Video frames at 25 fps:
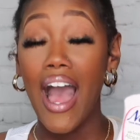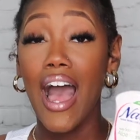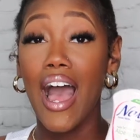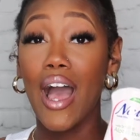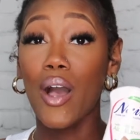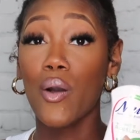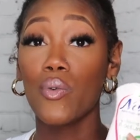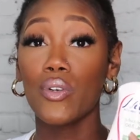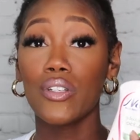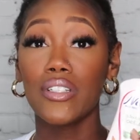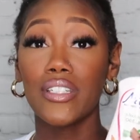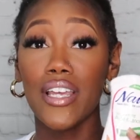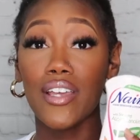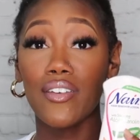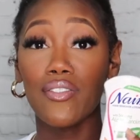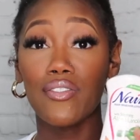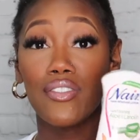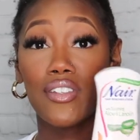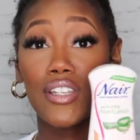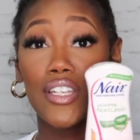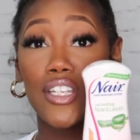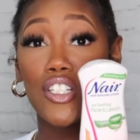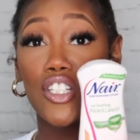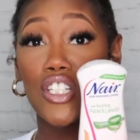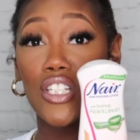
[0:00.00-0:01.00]
I would
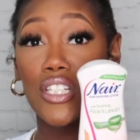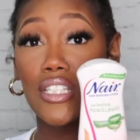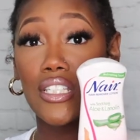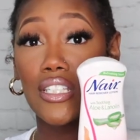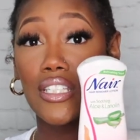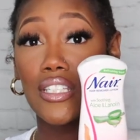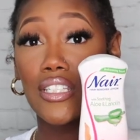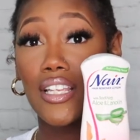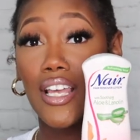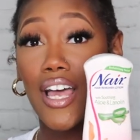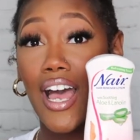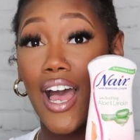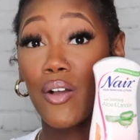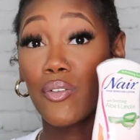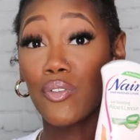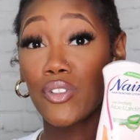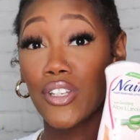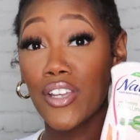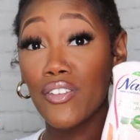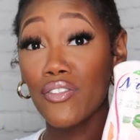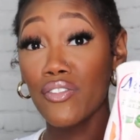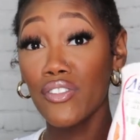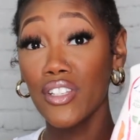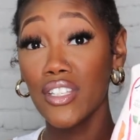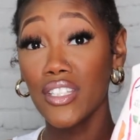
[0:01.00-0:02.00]
definitely
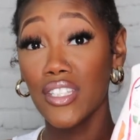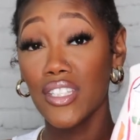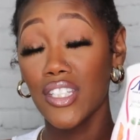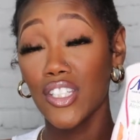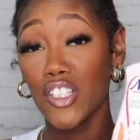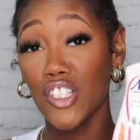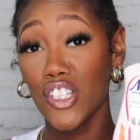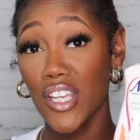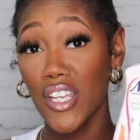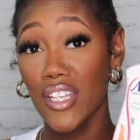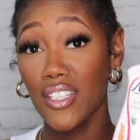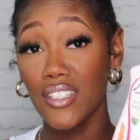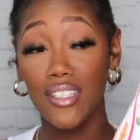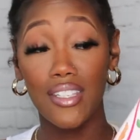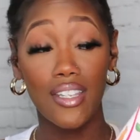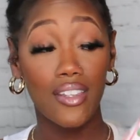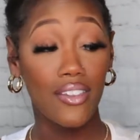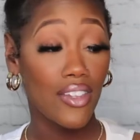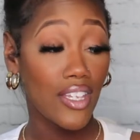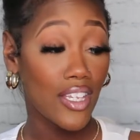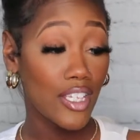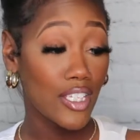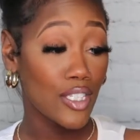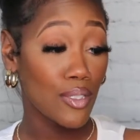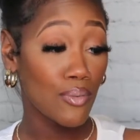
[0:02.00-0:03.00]

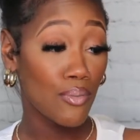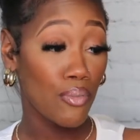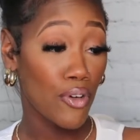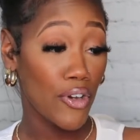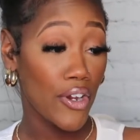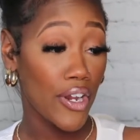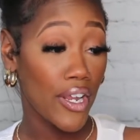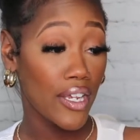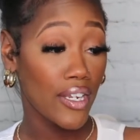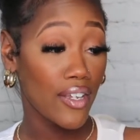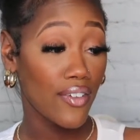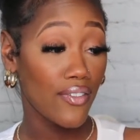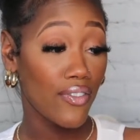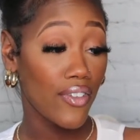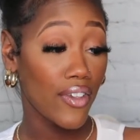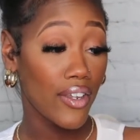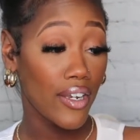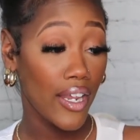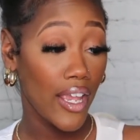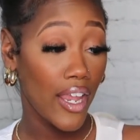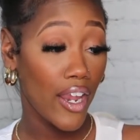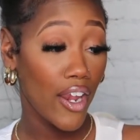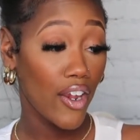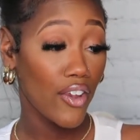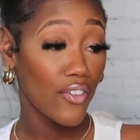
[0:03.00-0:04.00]
suggest this brand of the
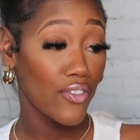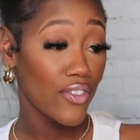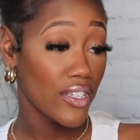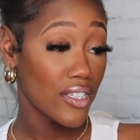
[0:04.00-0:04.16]
Nair.